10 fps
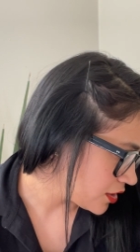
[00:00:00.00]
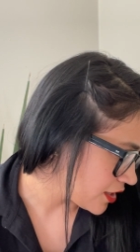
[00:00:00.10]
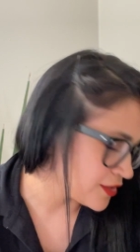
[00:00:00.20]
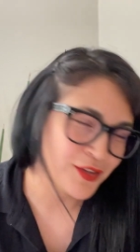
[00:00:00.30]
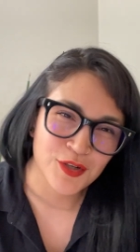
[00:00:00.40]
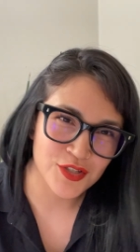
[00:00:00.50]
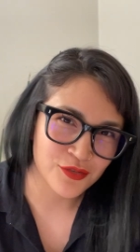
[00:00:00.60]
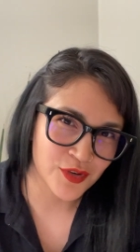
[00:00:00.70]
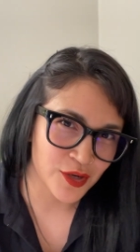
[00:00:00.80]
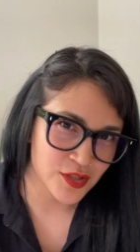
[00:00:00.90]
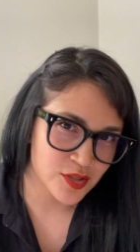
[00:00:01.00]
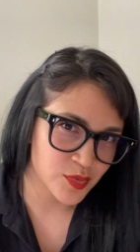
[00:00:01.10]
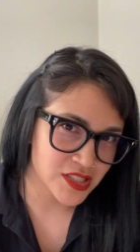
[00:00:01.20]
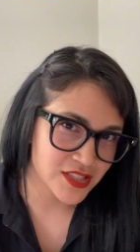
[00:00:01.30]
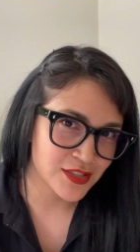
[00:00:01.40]
and then there's a fragrance
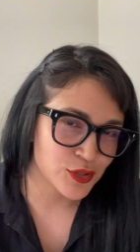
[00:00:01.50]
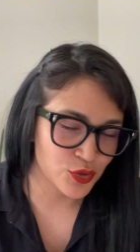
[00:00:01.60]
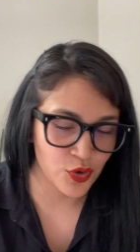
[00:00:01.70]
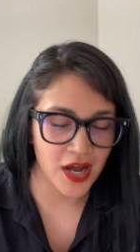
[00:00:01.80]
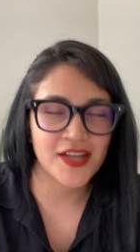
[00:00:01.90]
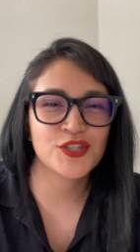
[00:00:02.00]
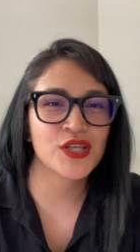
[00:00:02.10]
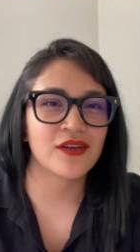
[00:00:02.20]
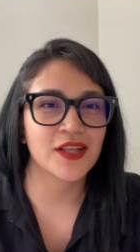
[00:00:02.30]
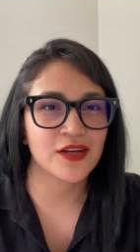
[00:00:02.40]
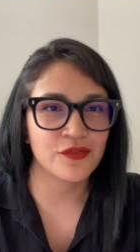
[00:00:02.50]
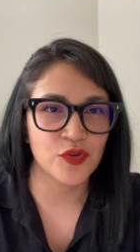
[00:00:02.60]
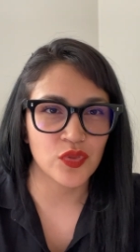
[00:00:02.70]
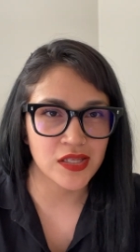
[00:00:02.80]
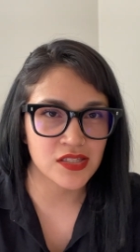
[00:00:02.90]
mist. So I just have like a
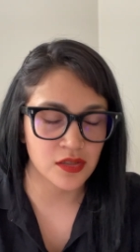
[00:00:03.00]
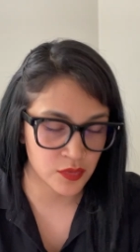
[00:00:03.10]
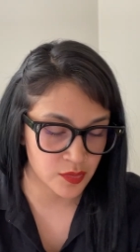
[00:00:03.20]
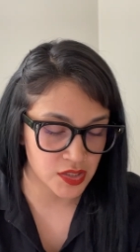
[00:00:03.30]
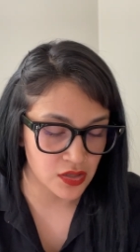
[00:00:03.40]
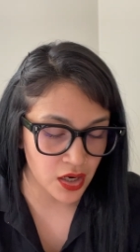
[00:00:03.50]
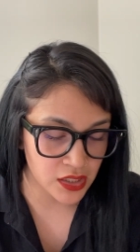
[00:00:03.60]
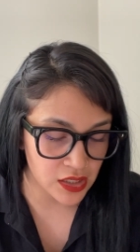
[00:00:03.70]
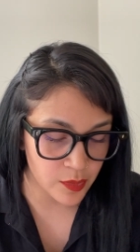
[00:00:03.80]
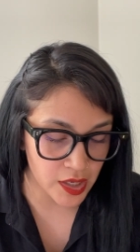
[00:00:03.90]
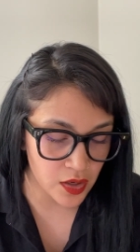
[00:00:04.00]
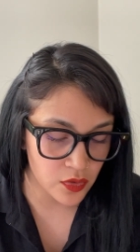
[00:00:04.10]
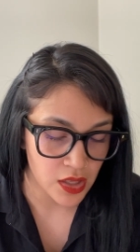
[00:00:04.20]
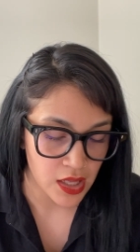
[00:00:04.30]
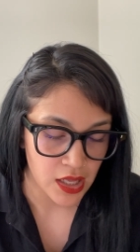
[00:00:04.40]
few things that I'm going to be talking about,